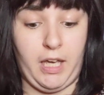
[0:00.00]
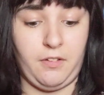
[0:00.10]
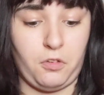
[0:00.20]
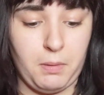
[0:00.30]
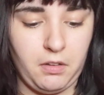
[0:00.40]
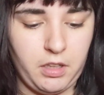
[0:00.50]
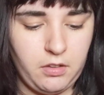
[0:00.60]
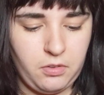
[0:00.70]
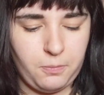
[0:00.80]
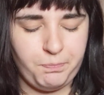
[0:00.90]
smell
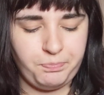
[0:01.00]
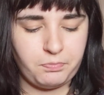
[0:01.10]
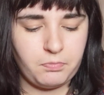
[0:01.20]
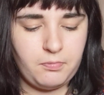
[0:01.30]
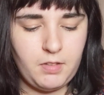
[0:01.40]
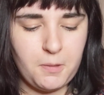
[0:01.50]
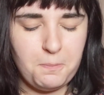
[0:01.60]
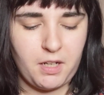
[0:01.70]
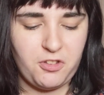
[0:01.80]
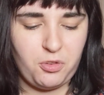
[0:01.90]
this,
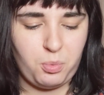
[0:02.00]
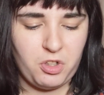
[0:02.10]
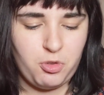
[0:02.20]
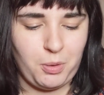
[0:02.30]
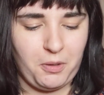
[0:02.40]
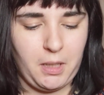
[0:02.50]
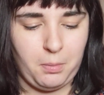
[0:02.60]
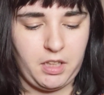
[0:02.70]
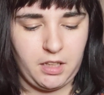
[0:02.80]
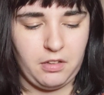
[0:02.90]
but I just wish we were
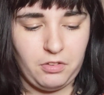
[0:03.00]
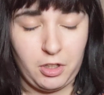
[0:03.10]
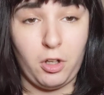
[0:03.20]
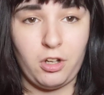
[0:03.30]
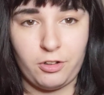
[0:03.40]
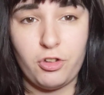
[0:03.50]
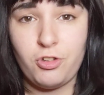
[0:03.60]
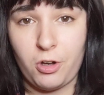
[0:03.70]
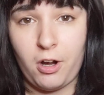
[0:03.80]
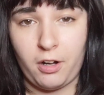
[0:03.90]
able to get this in a large
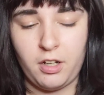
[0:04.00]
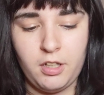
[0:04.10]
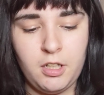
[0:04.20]
jar,